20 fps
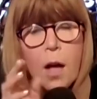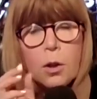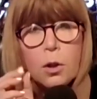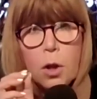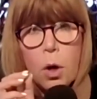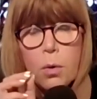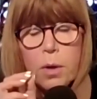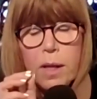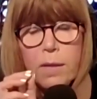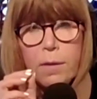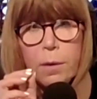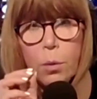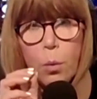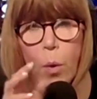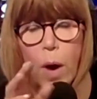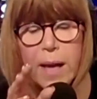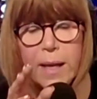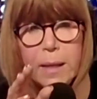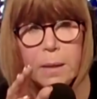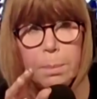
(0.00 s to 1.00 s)
Don't even
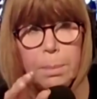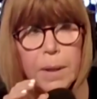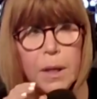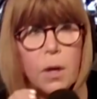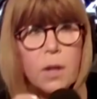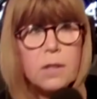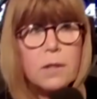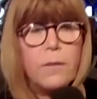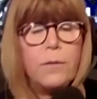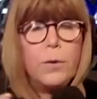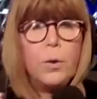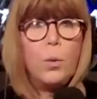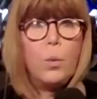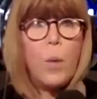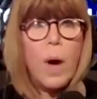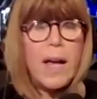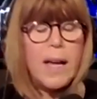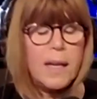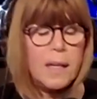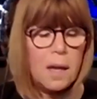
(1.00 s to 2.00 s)
wait, because if you
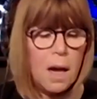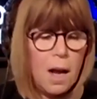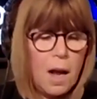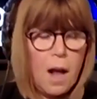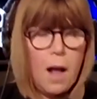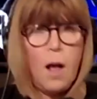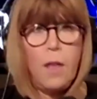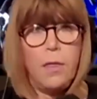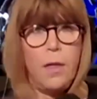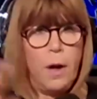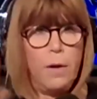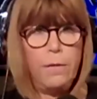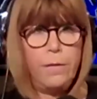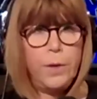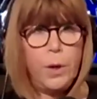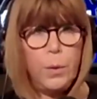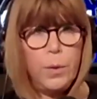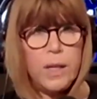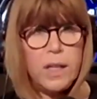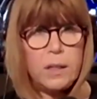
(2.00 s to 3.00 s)
wait, they'll
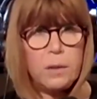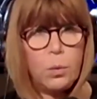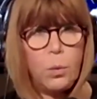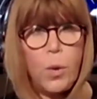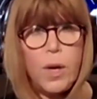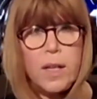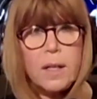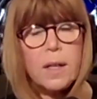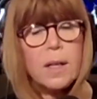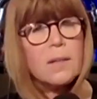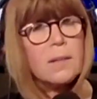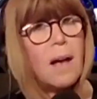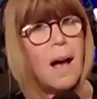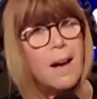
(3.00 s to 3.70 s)
view it as weakness.